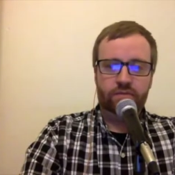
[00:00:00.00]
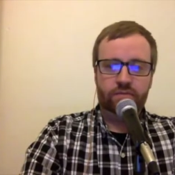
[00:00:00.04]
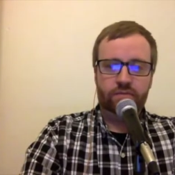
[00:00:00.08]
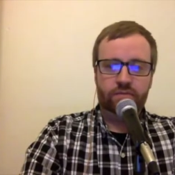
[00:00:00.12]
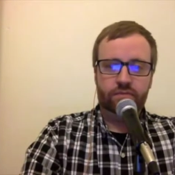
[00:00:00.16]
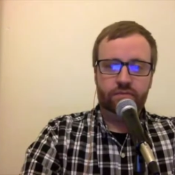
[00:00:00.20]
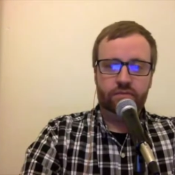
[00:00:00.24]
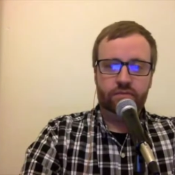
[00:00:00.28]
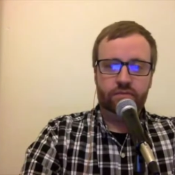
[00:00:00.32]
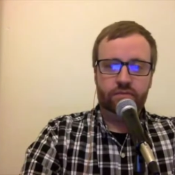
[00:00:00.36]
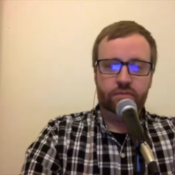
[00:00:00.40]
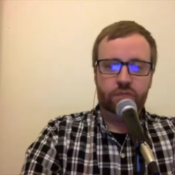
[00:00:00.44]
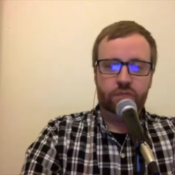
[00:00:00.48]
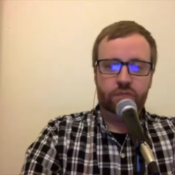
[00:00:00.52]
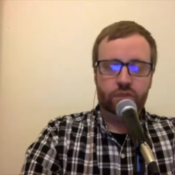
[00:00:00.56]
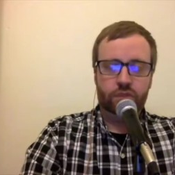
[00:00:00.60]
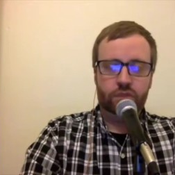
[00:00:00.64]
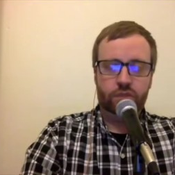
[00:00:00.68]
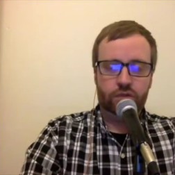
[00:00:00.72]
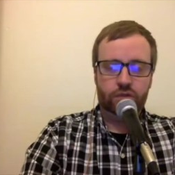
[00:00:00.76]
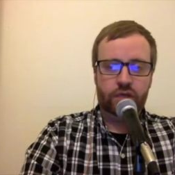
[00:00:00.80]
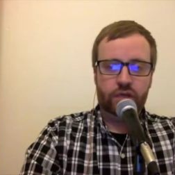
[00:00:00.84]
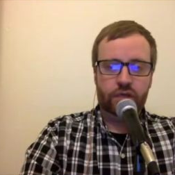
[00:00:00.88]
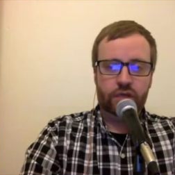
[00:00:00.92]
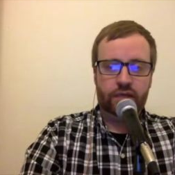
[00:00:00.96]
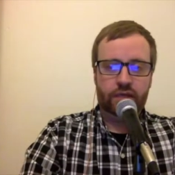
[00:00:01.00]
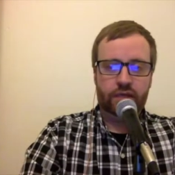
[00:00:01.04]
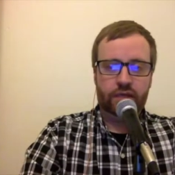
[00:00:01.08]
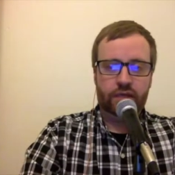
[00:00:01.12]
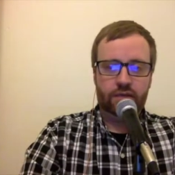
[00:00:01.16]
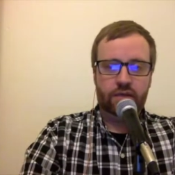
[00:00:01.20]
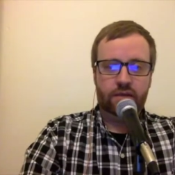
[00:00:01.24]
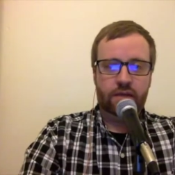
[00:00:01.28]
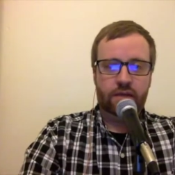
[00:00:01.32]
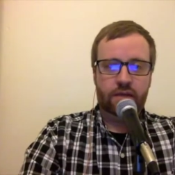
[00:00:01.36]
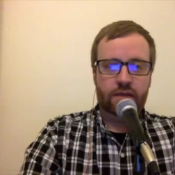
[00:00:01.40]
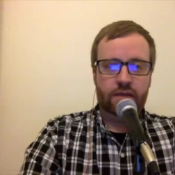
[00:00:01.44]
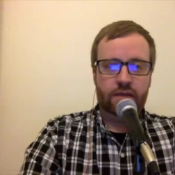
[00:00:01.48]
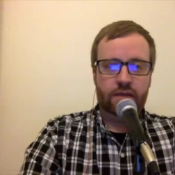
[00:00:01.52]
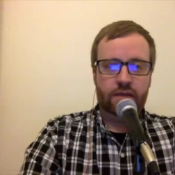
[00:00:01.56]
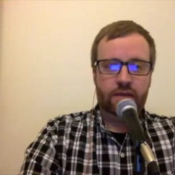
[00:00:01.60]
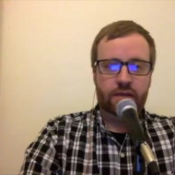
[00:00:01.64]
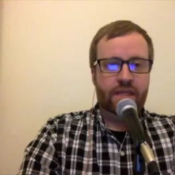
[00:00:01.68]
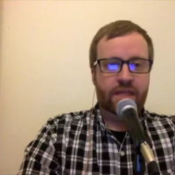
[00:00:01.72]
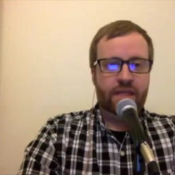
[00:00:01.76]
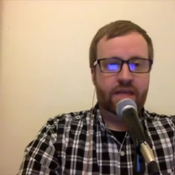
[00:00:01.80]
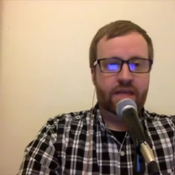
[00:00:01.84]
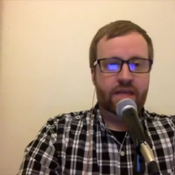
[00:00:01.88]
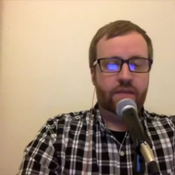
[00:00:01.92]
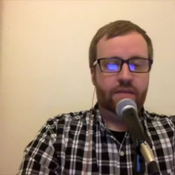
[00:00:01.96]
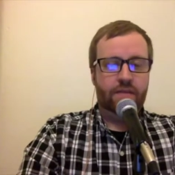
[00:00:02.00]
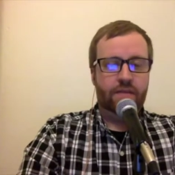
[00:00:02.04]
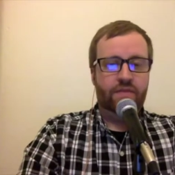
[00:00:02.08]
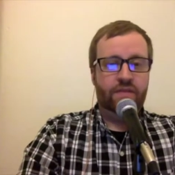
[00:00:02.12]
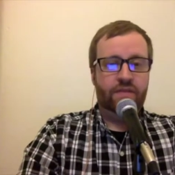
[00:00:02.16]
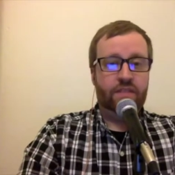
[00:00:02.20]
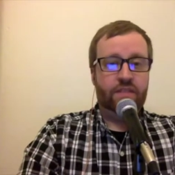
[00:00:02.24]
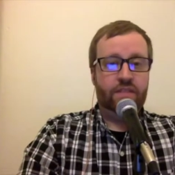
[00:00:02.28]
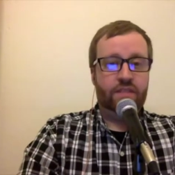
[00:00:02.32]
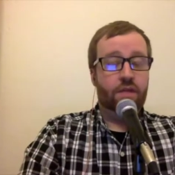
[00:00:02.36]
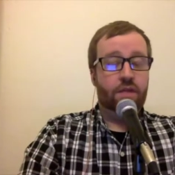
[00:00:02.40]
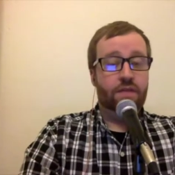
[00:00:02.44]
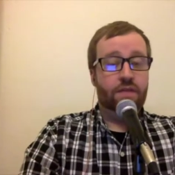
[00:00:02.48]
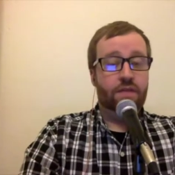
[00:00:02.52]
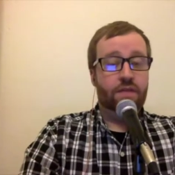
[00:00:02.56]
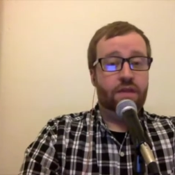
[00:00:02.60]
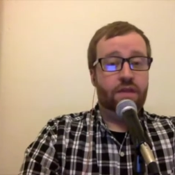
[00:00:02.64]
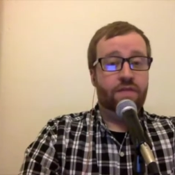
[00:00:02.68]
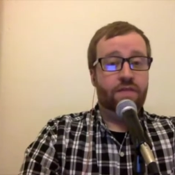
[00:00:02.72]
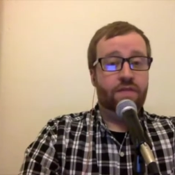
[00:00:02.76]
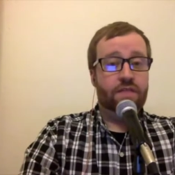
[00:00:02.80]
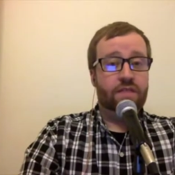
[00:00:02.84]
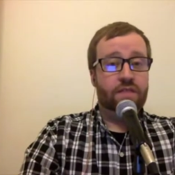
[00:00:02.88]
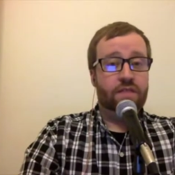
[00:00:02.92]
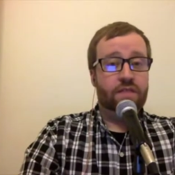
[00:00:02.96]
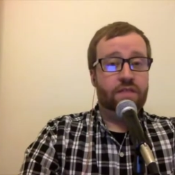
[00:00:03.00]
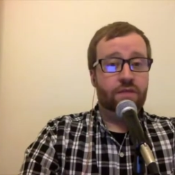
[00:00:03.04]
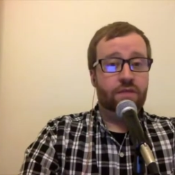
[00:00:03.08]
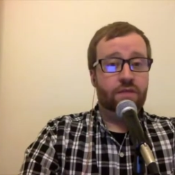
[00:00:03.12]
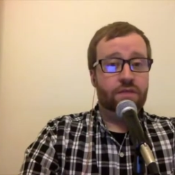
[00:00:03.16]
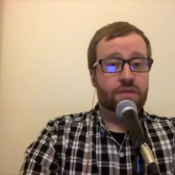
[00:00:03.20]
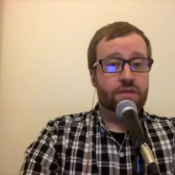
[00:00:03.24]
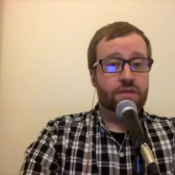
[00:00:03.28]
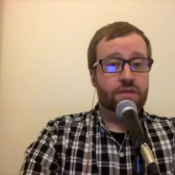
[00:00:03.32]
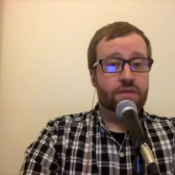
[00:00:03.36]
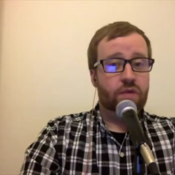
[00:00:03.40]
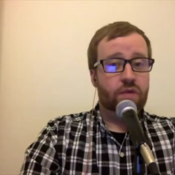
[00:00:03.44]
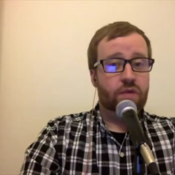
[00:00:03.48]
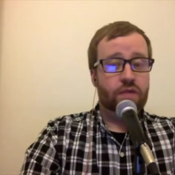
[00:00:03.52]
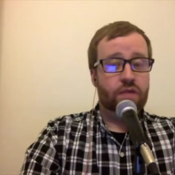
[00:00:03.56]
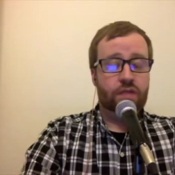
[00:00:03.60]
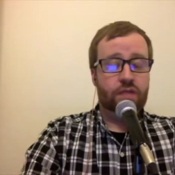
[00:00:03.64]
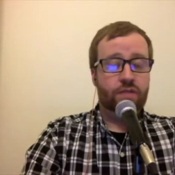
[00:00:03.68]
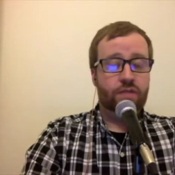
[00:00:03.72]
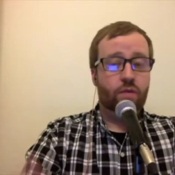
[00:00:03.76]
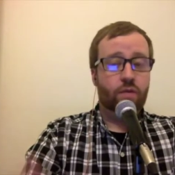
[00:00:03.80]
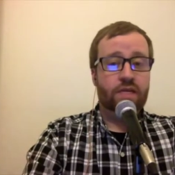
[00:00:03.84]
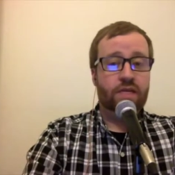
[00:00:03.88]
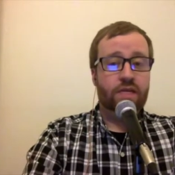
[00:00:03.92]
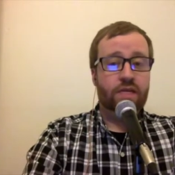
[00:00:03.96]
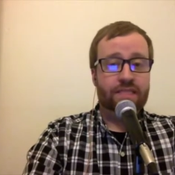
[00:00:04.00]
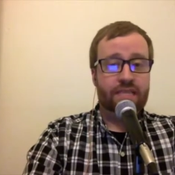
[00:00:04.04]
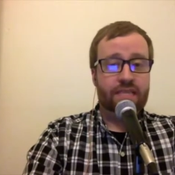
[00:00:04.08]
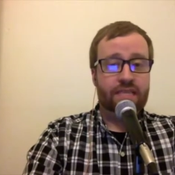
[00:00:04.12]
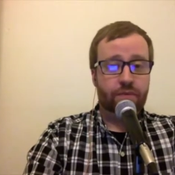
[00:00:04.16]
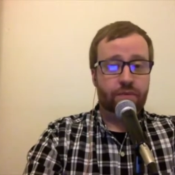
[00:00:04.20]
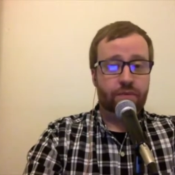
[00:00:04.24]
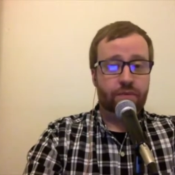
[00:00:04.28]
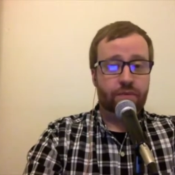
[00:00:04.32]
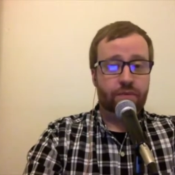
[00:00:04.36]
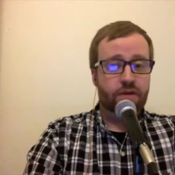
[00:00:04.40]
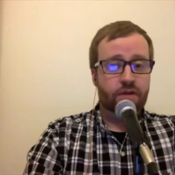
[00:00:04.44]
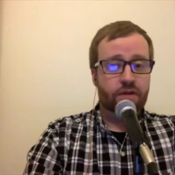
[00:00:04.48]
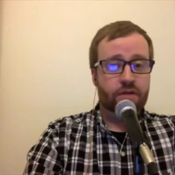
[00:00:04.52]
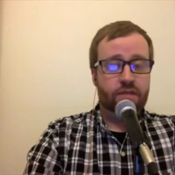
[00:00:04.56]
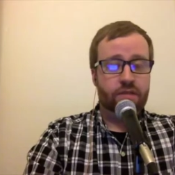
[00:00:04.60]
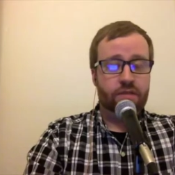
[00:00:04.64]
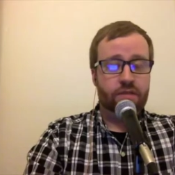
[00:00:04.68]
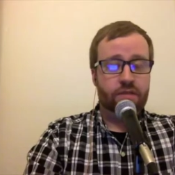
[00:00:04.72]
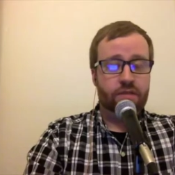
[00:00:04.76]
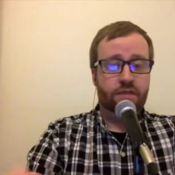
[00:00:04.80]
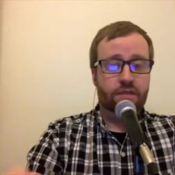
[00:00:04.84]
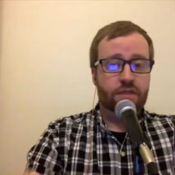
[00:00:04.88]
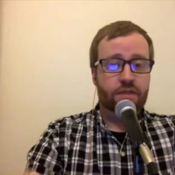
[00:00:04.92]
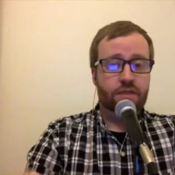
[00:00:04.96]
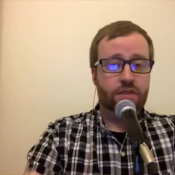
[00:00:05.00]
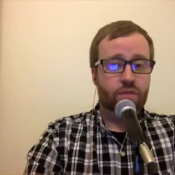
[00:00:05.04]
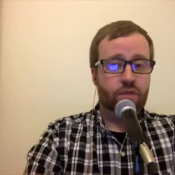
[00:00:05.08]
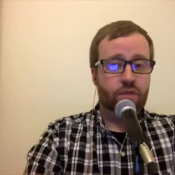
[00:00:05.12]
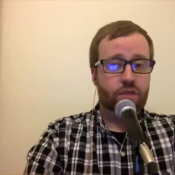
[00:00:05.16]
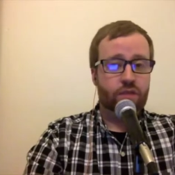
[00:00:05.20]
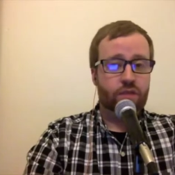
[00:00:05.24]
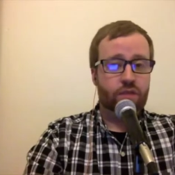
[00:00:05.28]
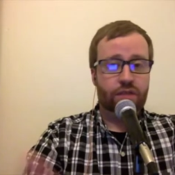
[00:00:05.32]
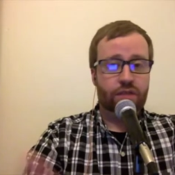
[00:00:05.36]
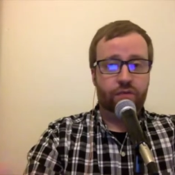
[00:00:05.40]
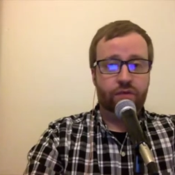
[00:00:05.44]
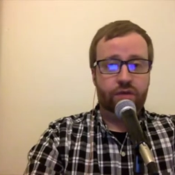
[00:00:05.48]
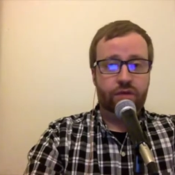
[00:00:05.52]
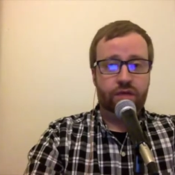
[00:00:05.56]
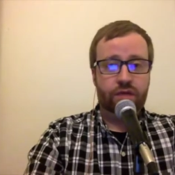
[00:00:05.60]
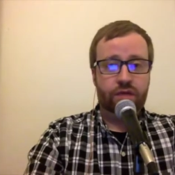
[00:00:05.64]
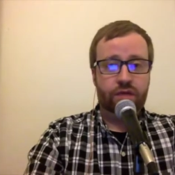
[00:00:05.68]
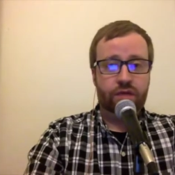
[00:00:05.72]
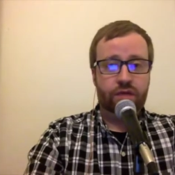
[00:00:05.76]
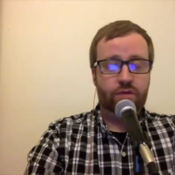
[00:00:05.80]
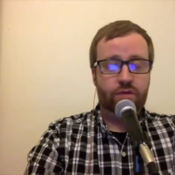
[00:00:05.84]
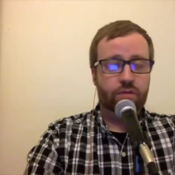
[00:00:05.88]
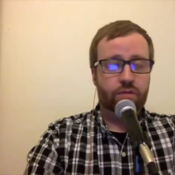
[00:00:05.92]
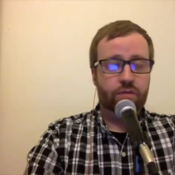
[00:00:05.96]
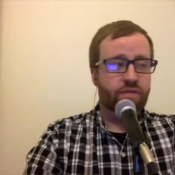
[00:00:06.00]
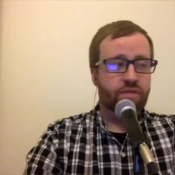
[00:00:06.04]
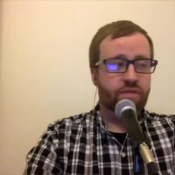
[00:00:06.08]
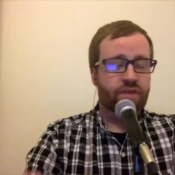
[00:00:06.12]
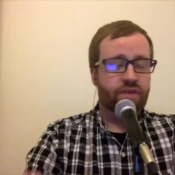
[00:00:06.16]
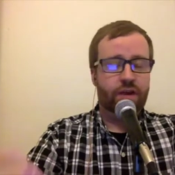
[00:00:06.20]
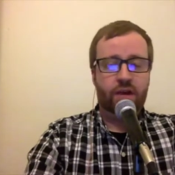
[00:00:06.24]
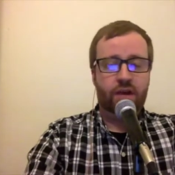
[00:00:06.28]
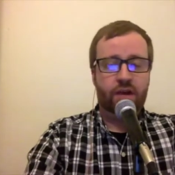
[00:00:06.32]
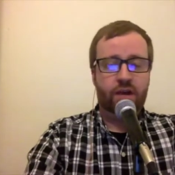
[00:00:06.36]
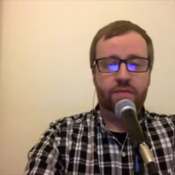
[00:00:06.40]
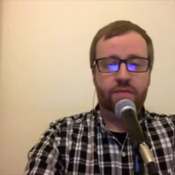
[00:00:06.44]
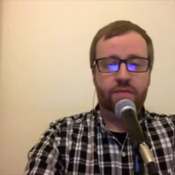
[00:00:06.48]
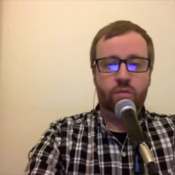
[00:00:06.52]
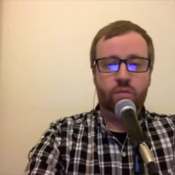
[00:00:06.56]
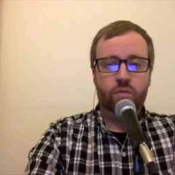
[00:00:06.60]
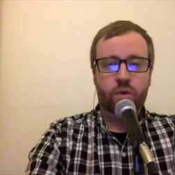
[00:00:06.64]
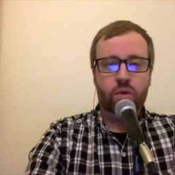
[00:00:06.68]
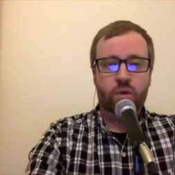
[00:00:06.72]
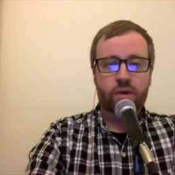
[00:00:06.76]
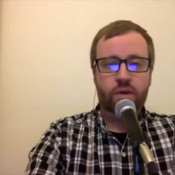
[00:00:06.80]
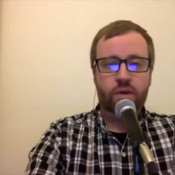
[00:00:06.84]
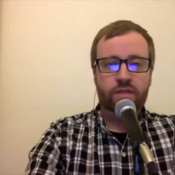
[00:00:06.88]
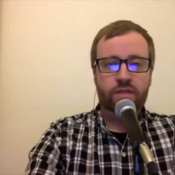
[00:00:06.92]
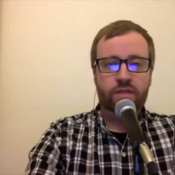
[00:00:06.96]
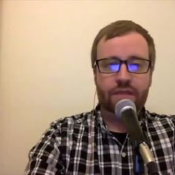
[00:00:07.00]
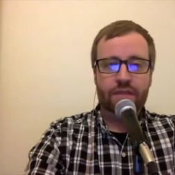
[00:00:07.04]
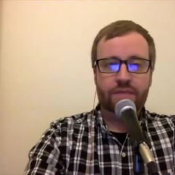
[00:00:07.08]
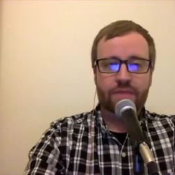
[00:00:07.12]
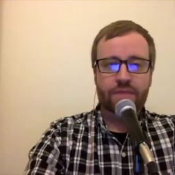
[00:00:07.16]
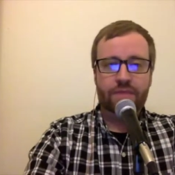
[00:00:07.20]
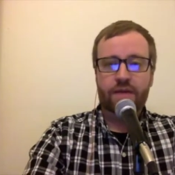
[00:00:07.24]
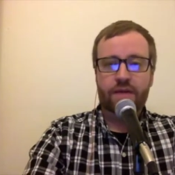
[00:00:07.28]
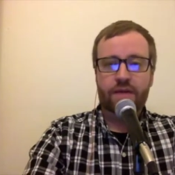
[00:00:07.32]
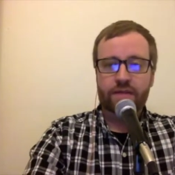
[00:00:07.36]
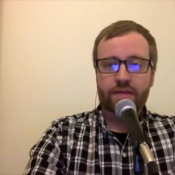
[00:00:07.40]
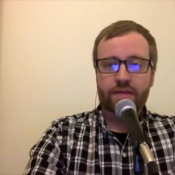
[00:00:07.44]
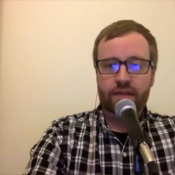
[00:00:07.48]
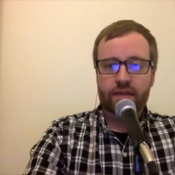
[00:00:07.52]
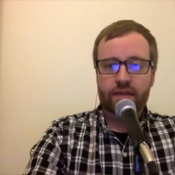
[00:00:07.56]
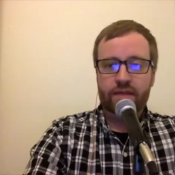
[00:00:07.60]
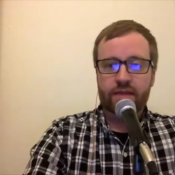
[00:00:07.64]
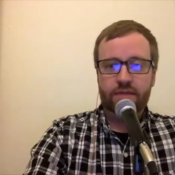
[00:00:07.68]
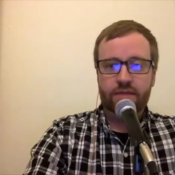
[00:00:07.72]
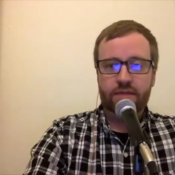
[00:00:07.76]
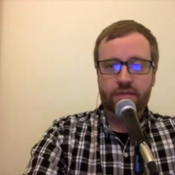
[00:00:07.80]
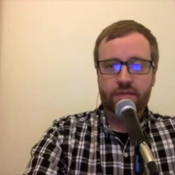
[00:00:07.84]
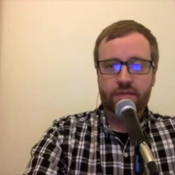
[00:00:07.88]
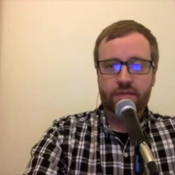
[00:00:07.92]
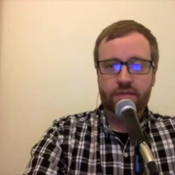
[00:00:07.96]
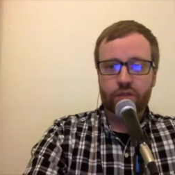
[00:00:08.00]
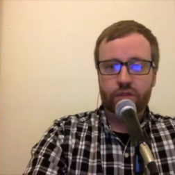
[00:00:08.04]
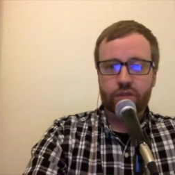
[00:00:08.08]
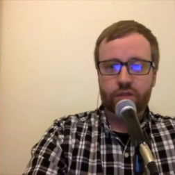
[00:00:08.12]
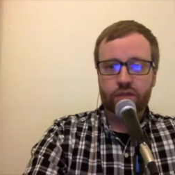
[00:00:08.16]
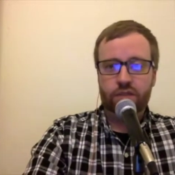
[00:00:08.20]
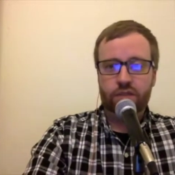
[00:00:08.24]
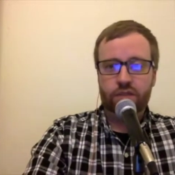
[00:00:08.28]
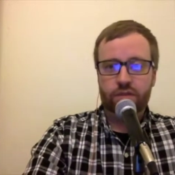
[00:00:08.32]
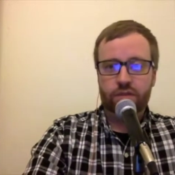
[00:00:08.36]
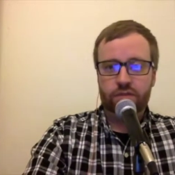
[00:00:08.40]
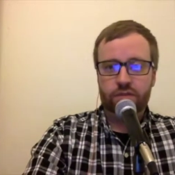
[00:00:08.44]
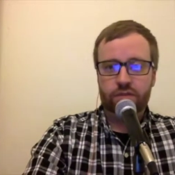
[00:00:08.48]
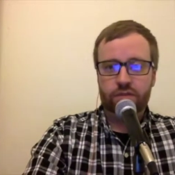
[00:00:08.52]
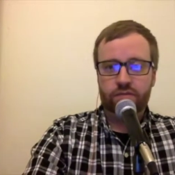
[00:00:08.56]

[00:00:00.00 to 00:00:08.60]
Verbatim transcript: I agree. Just so you that. guys know. Um, if it's on the if it's on the Switch, and one example here is on the Switch and 3DS would be Fire Emblem Warriors. I'm counting that as a Switch exclusive.